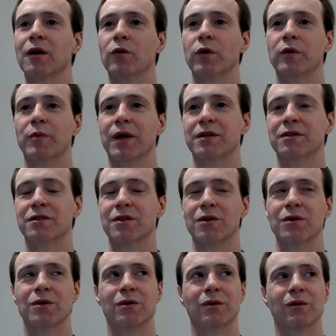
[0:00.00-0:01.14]
We've been
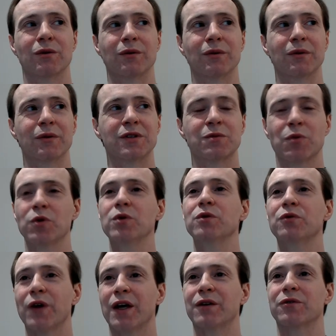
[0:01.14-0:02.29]
so
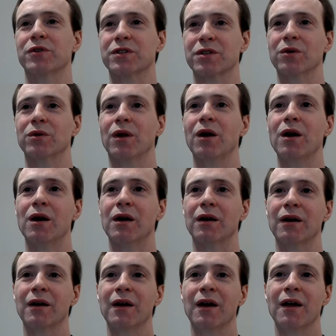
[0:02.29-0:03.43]
spoon-fed for so long
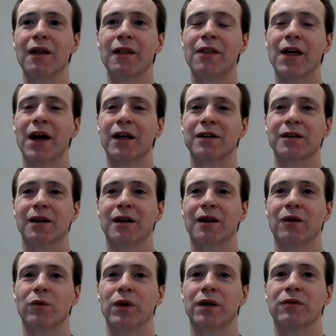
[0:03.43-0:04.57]
that
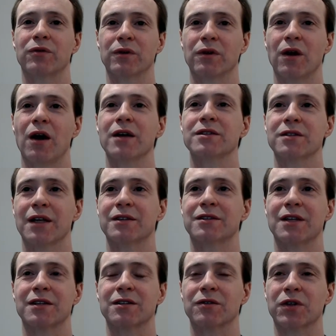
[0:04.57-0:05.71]
we've lost that
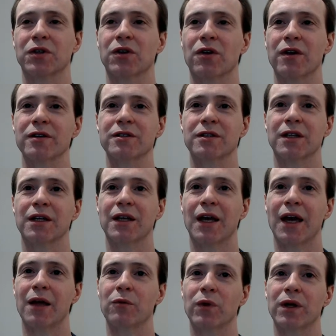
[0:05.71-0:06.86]
sense of curiosity,
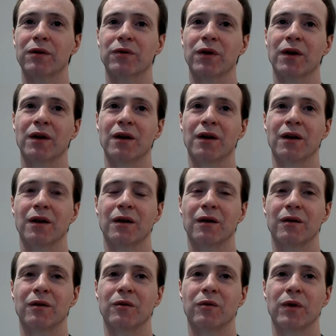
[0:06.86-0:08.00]
and
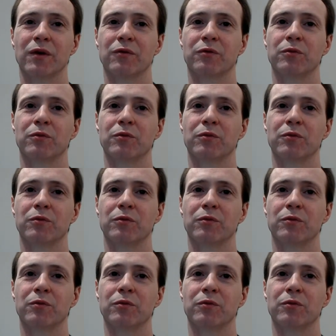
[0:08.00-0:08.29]
we've